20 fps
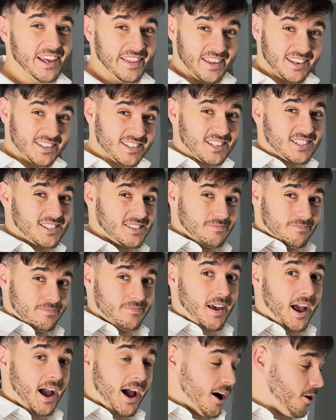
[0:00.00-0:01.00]
this is
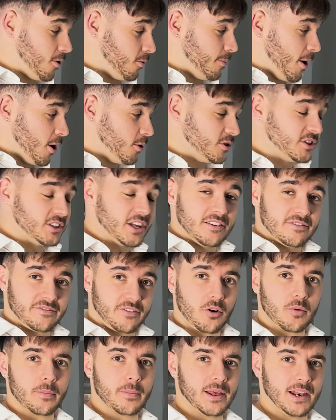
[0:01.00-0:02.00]
how most
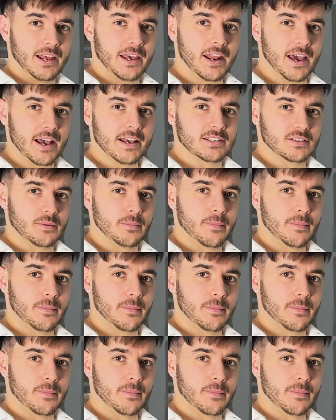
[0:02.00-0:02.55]
default millionaires are